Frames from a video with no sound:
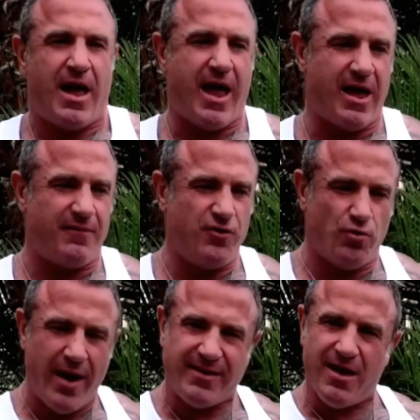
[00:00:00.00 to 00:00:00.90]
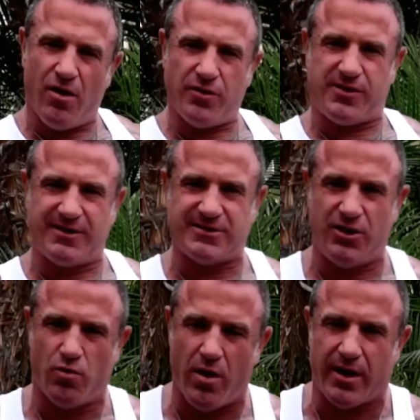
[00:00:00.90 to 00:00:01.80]
And if you write down all the things that
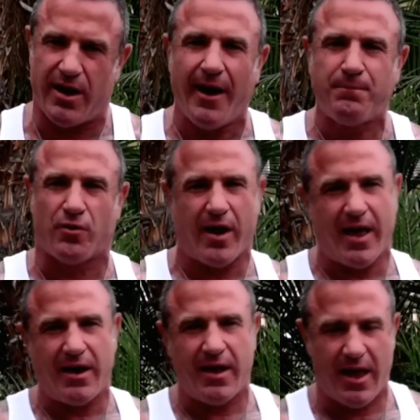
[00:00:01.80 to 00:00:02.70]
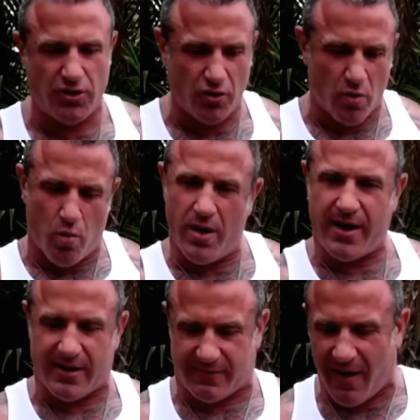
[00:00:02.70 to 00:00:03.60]
you want to upgrade and you do it one
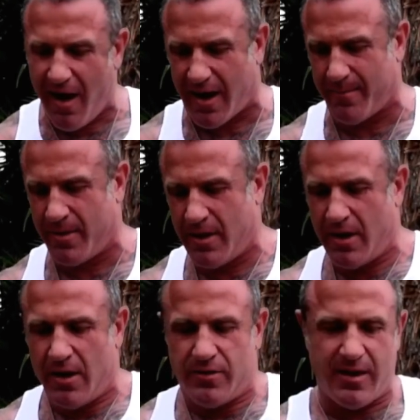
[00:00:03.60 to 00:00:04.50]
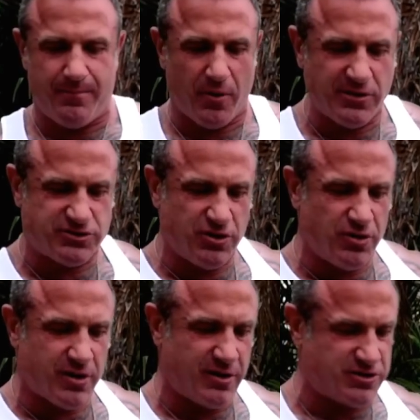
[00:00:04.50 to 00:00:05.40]
at a time, then pretty soon
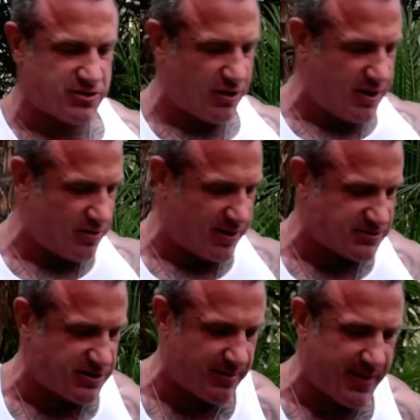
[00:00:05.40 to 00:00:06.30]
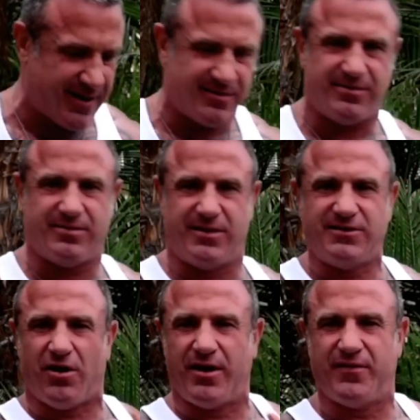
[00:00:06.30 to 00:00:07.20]
you're going to just look at your list and you're going to be like, these
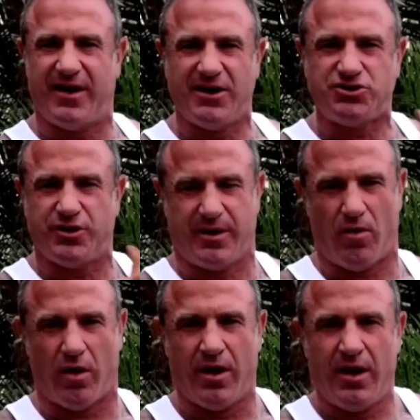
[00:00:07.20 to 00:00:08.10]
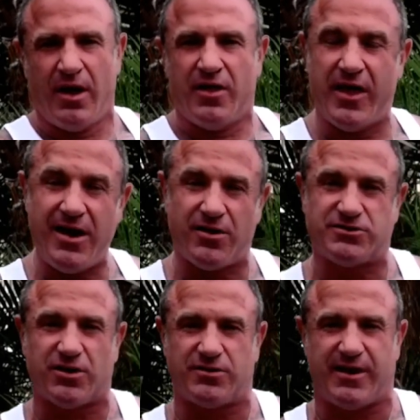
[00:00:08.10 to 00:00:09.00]
aren't even an issue anymore. Then you can
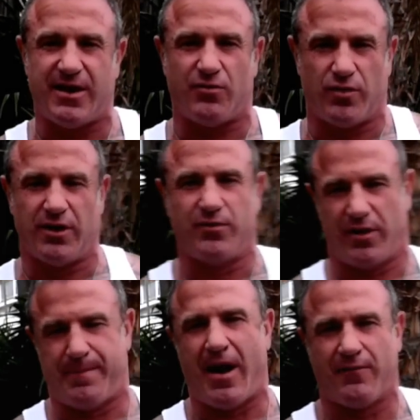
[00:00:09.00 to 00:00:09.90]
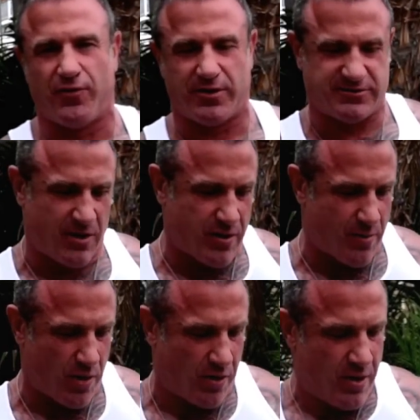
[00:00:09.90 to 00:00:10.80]
start to get really, really powerful. You can say, okay,
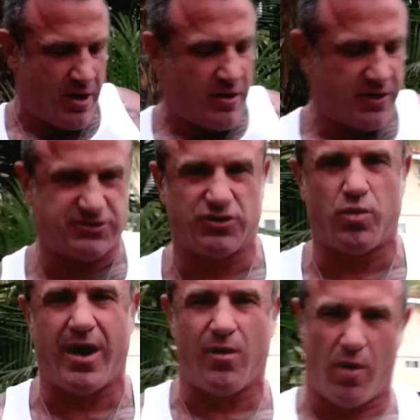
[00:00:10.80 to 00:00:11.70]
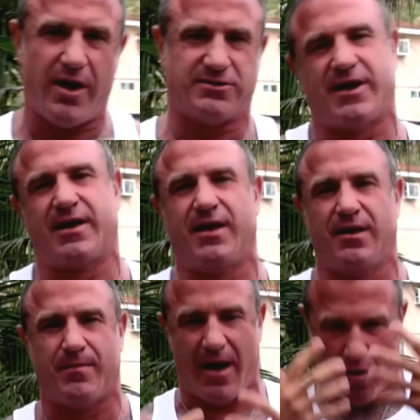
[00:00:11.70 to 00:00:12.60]
well, this is where I was, like
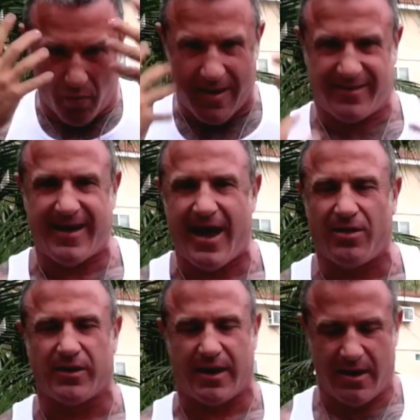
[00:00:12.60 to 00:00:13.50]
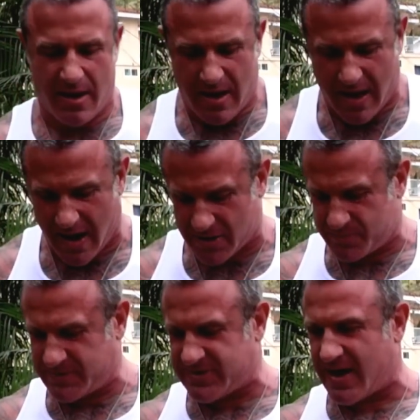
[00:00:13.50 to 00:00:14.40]
in my own mentality, and I could
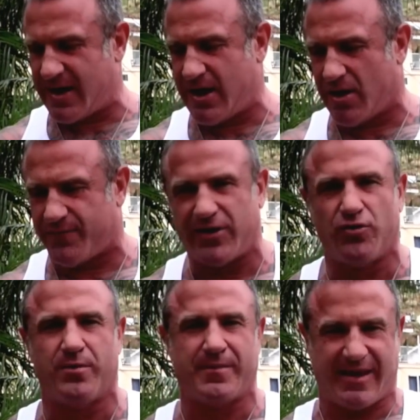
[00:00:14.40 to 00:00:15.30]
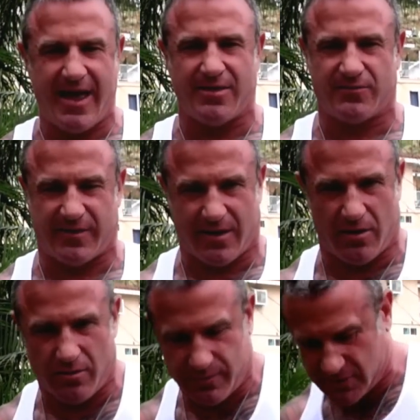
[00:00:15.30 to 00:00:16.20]
be standing here if I do them again. This is like,
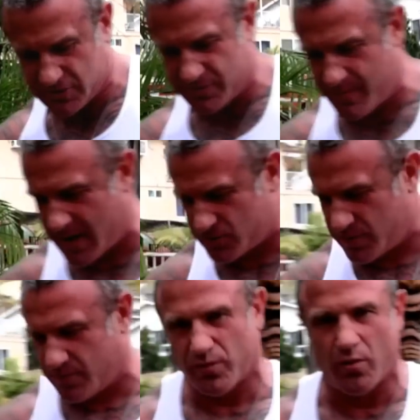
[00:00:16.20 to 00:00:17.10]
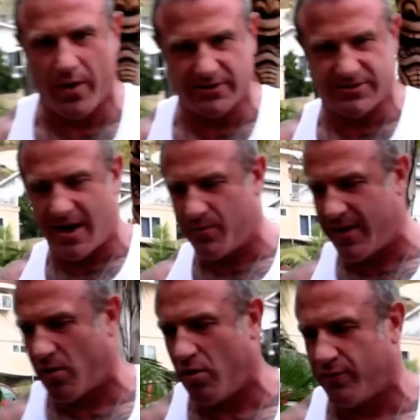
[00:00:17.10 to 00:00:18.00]
let's just imagine we erase that and we
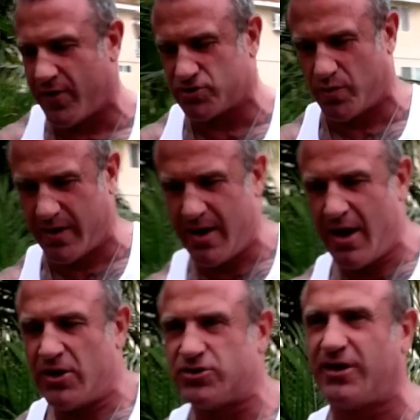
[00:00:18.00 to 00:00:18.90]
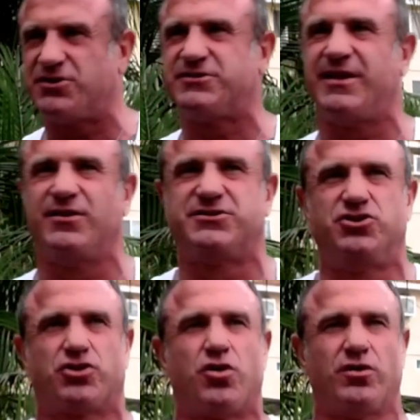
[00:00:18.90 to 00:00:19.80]
have a whole fresh one. So let's just say this is
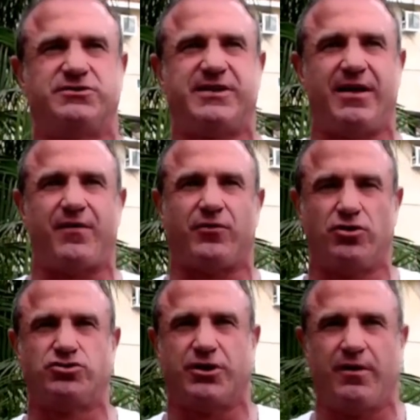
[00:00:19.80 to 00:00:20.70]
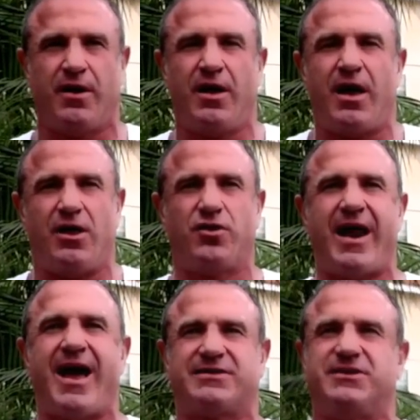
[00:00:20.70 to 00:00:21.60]
your current state of evolution, and you can
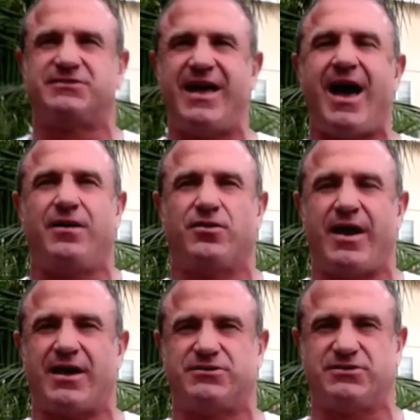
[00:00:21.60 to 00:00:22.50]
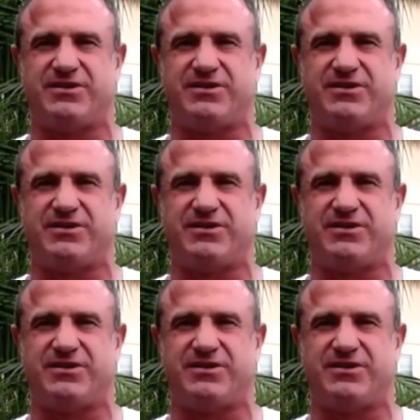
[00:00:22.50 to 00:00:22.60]
access that. You can access